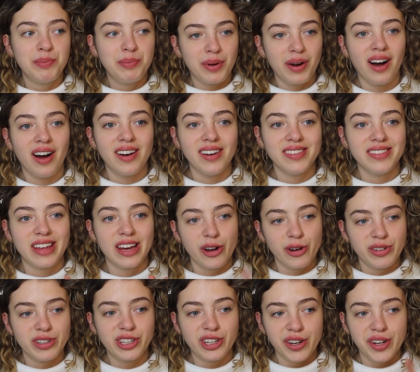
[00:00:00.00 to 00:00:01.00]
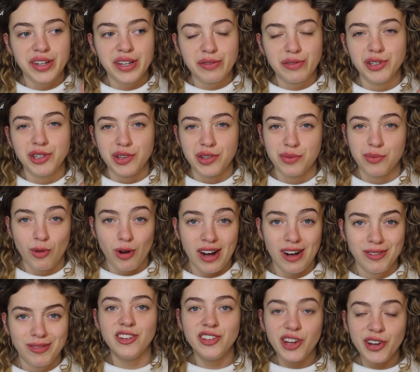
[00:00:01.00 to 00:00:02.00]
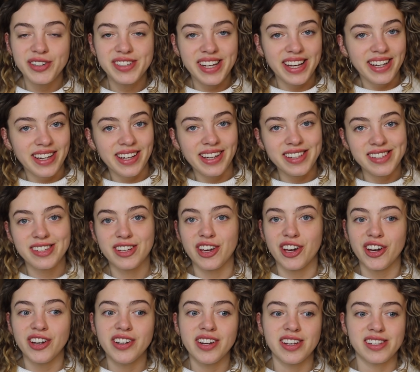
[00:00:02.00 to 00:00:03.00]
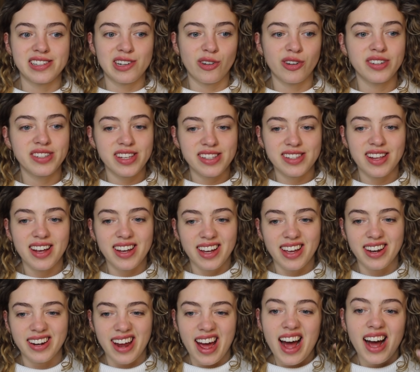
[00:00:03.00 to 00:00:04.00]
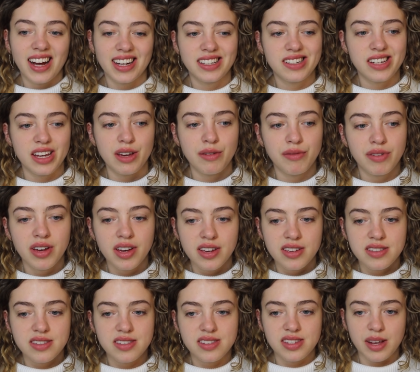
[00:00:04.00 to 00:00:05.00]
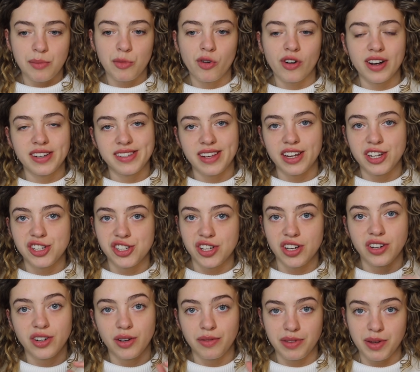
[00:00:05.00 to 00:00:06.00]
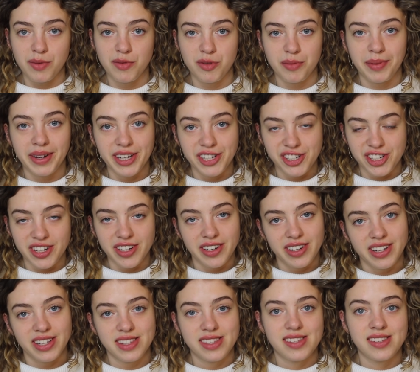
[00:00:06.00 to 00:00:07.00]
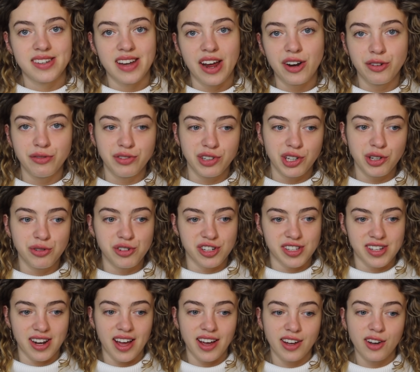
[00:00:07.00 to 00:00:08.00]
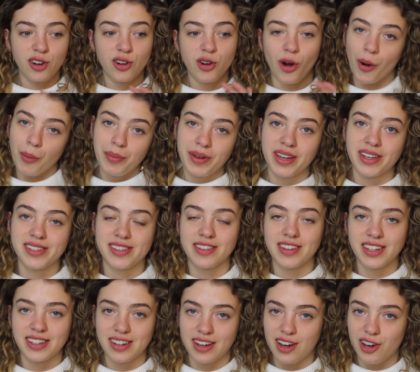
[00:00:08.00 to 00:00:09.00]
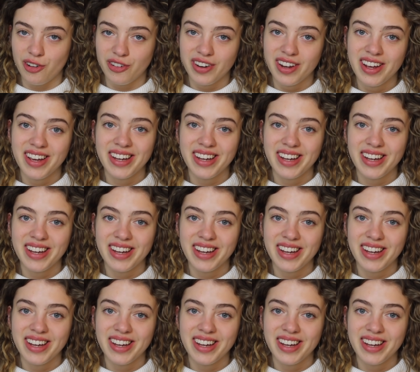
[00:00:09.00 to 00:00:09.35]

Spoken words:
but they're only good if you do them well. Note-taking is good as long as it's like an active summarization of the information instead of you just like copying something down,